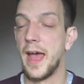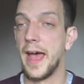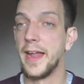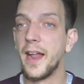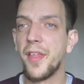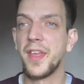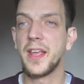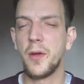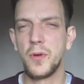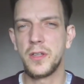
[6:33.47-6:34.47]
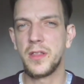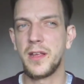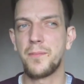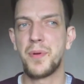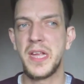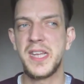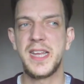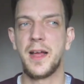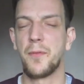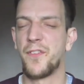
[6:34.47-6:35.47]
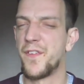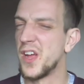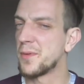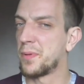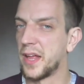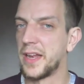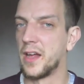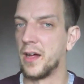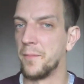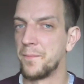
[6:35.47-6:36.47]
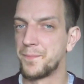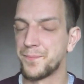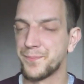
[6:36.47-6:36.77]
And I think it was the PC I first played it on.